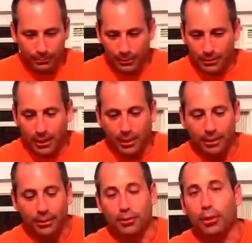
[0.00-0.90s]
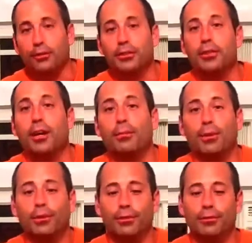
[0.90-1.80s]
It's kind of like the Tervis
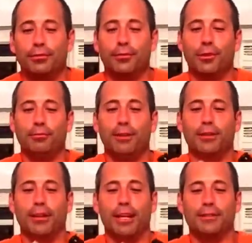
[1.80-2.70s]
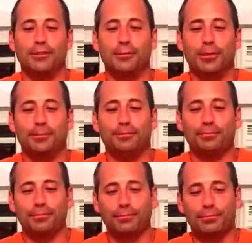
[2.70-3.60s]
tumbler of, of beer glasses, but
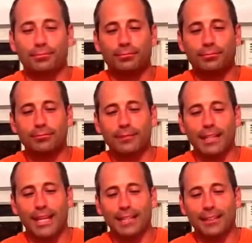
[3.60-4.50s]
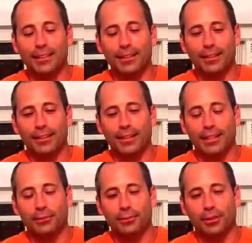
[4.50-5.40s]
I didn't
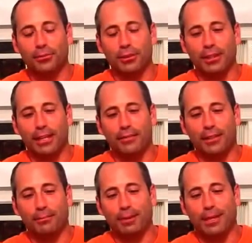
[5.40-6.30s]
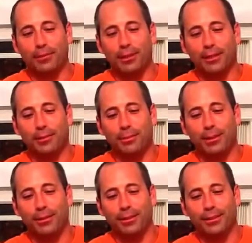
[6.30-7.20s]
think it was going to really have the impact without the
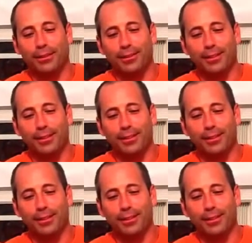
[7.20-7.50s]
beer in it.